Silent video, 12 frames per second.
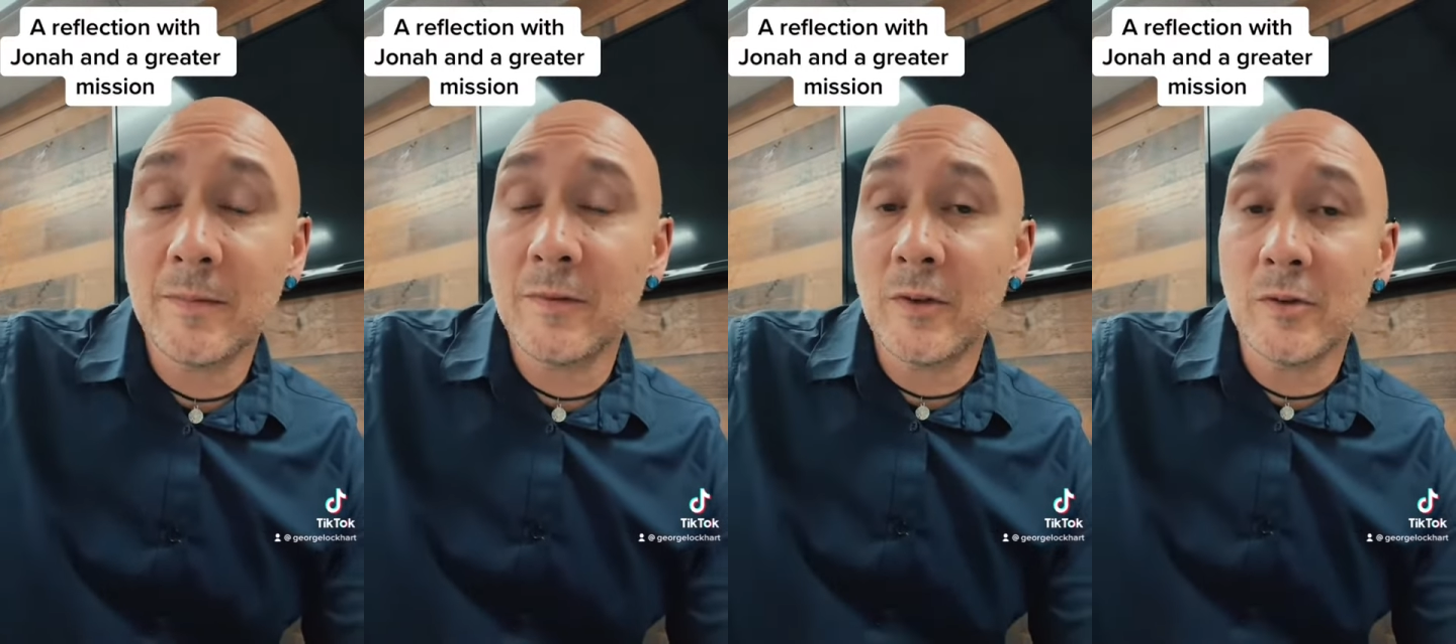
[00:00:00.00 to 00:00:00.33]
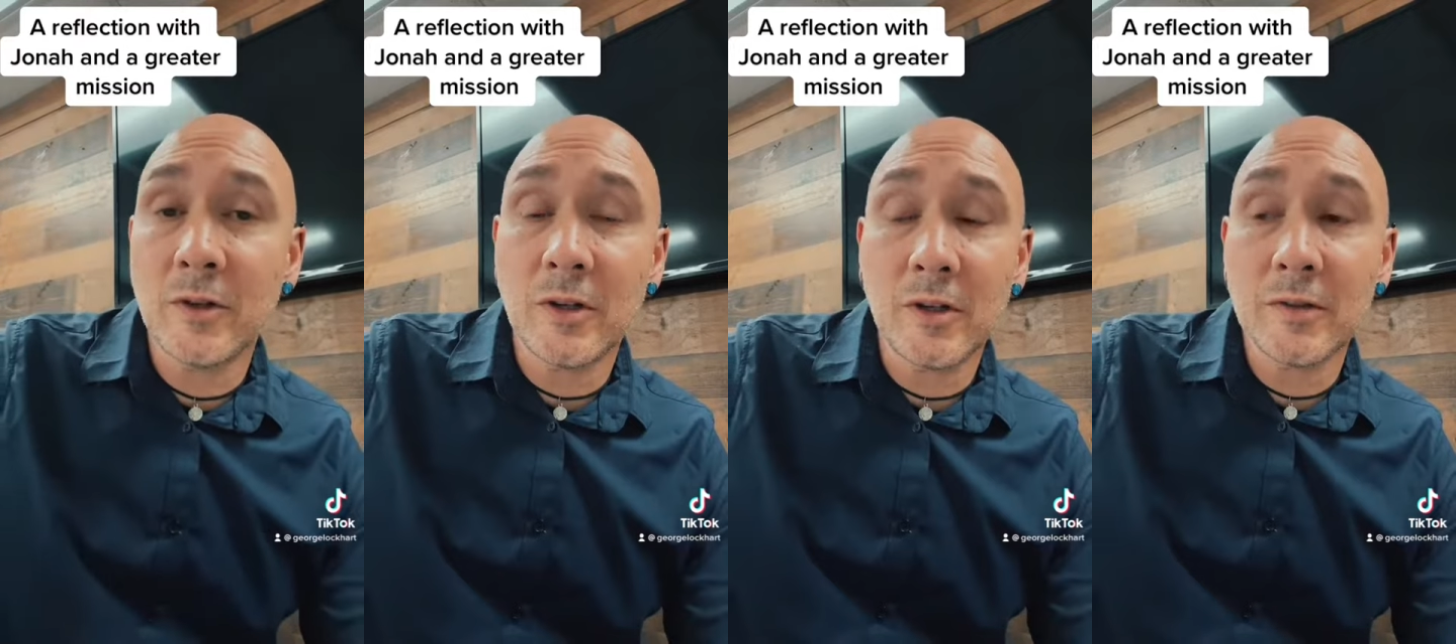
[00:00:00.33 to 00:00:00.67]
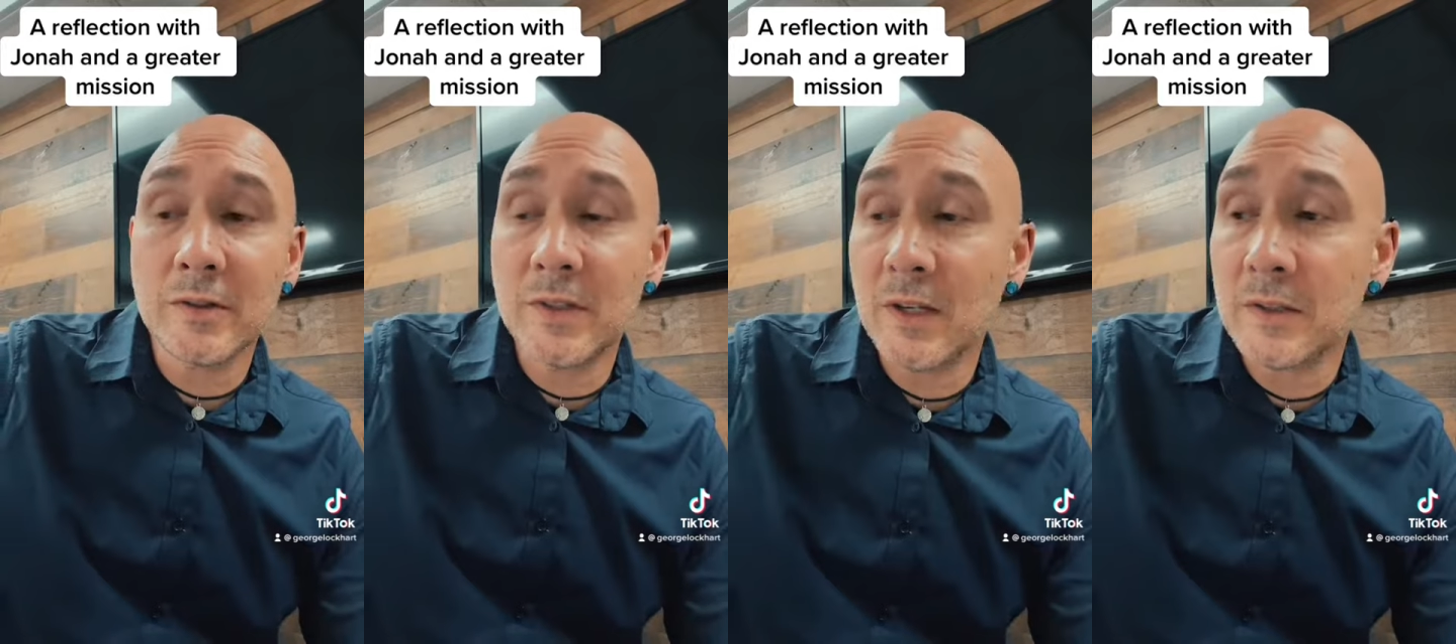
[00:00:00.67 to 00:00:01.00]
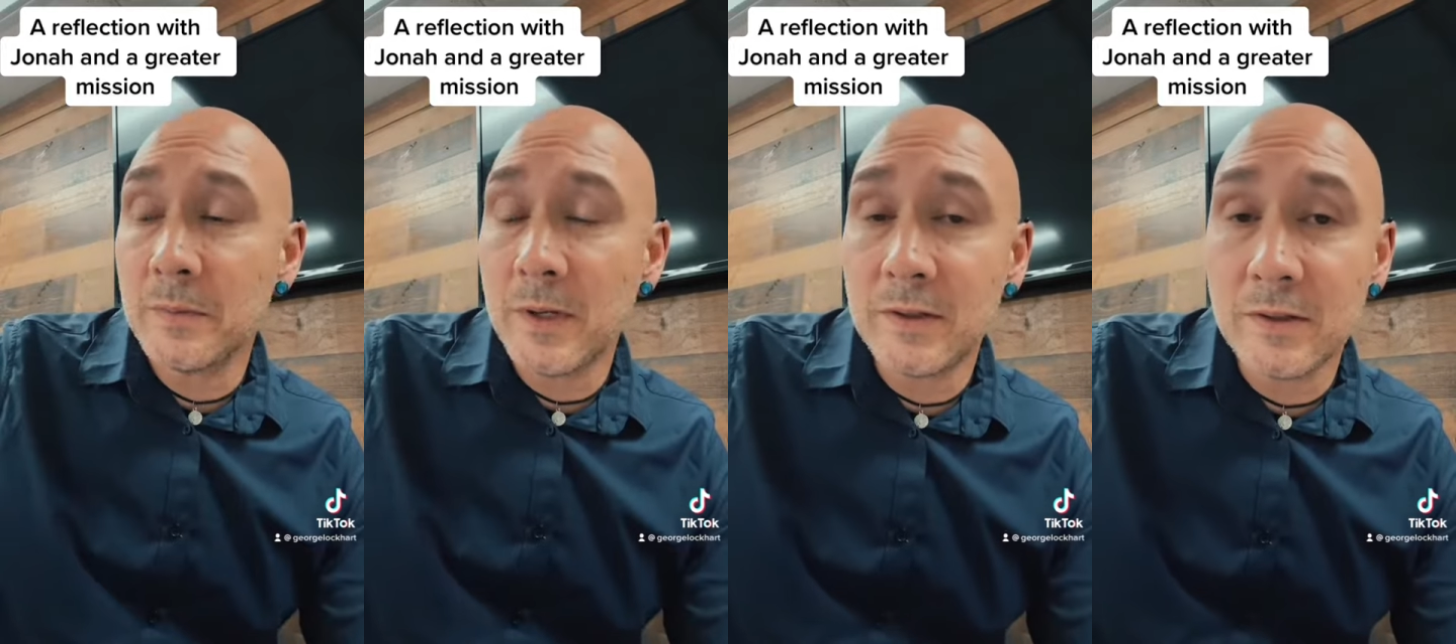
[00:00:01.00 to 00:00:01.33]
Phone calls, text
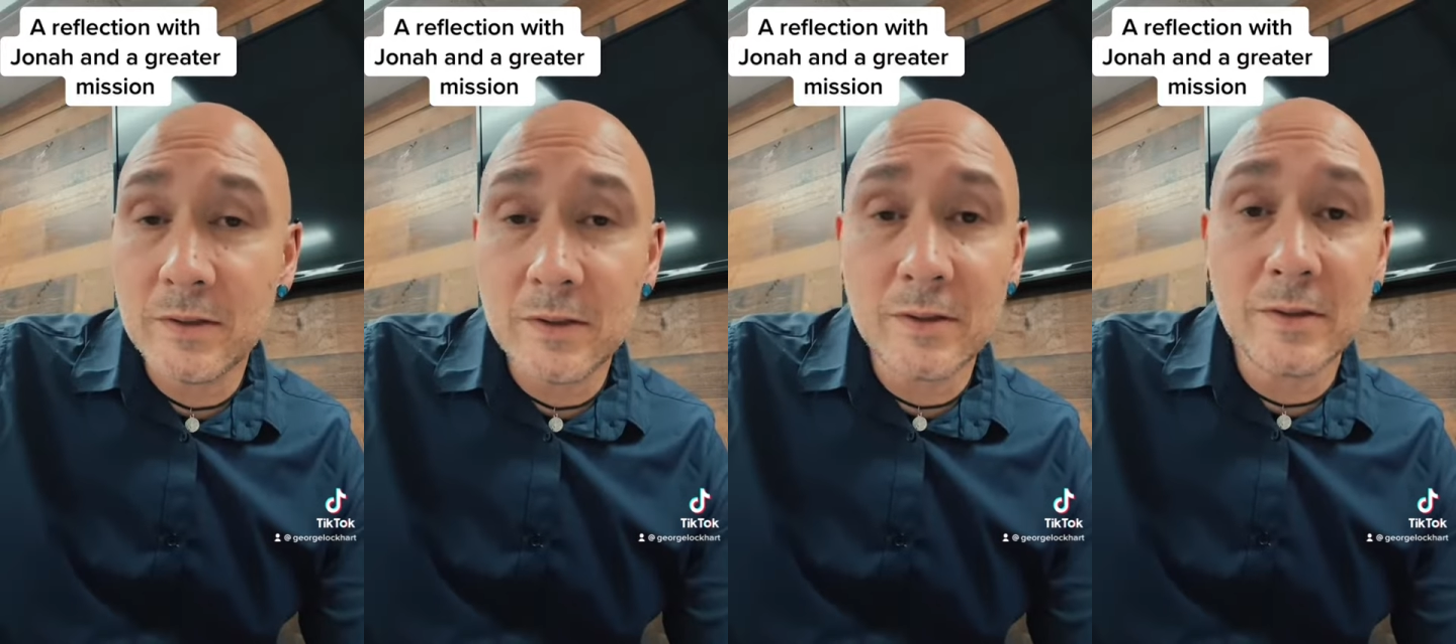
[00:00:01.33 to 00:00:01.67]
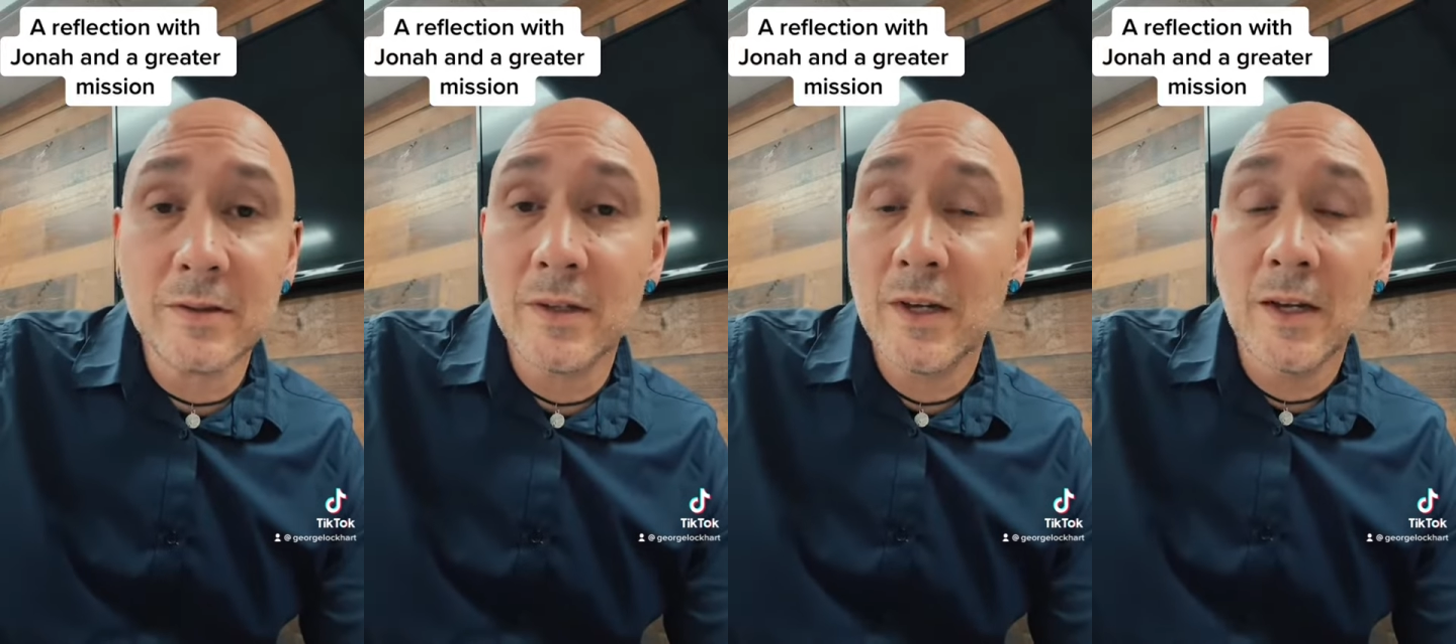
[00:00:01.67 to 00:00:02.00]
messages,